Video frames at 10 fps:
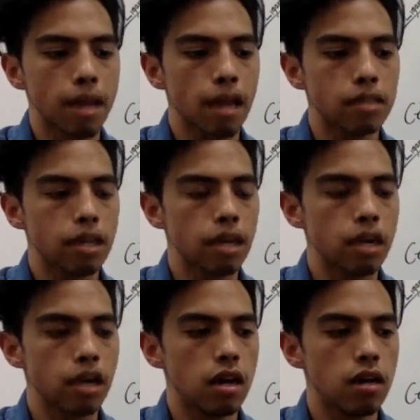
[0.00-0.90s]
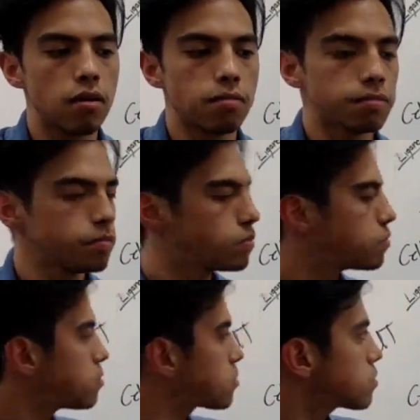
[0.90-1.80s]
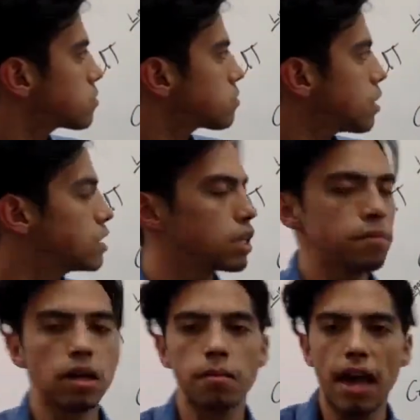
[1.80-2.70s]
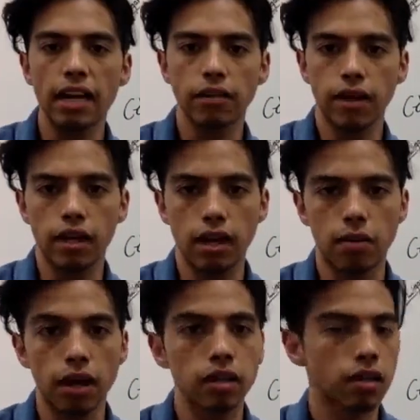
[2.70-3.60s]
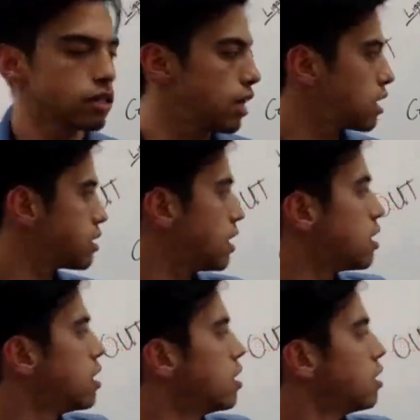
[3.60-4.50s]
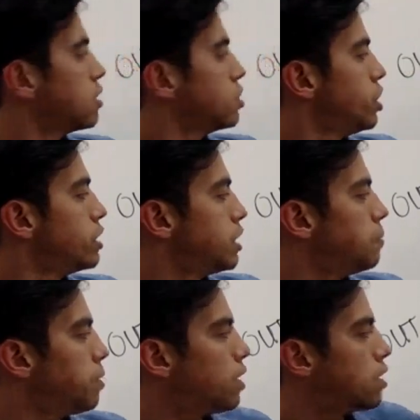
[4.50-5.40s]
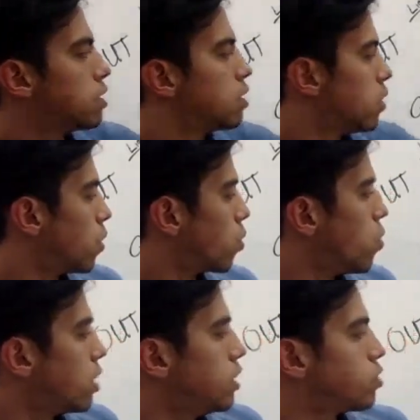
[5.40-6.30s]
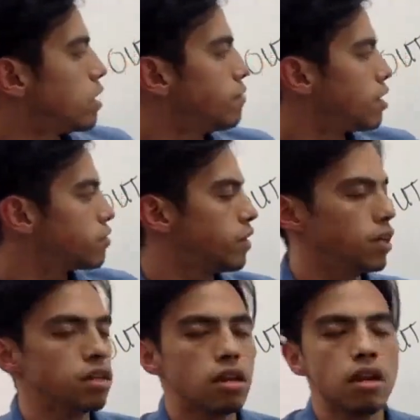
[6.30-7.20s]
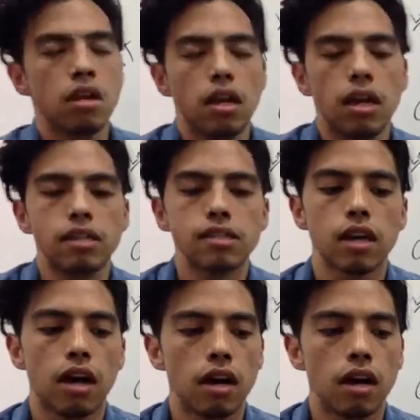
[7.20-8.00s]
it's gonna become activated now, right? Because like I said, GTP or guanine triphosphate is